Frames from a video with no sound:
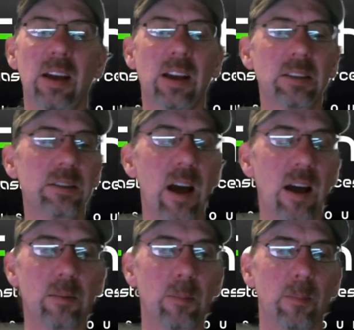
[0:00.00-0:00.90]
It's not
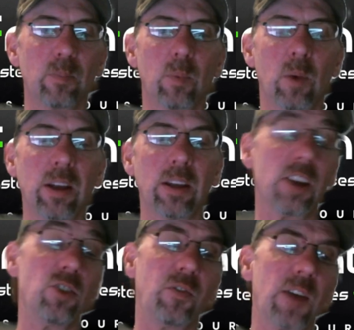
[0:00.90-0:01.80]
right.
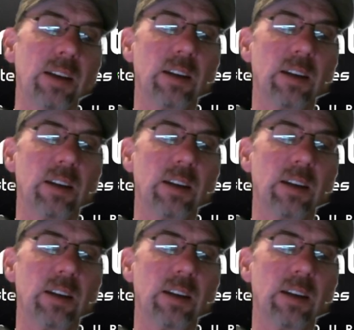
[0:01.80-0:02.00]
Can you find